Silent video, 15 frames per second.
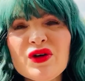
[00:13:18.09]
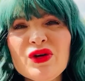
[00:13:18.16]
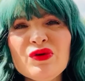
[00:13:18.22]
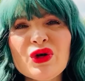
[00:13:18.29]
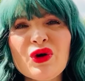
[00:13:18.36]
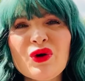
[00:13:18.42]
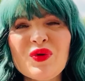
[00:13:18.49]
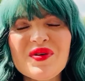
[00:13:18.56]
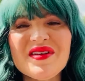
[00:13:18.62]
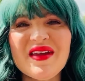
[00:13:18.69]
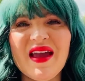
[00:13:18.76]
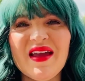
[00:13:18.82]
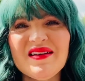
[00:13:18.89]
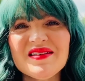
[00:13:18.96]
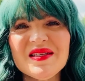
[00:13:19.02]
you to
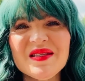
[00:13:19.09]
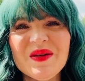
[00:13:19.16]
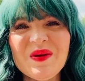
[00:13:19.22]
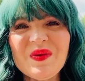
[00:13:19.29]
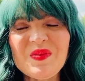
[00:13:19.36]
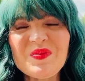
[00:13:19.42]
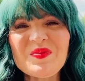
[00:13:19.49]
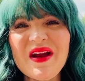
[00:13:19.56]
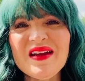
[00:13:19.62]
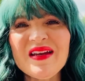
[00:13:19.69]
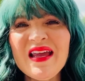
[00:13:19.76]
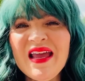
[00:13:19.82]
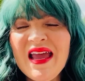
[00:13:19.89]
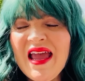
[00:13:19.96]
create, or write,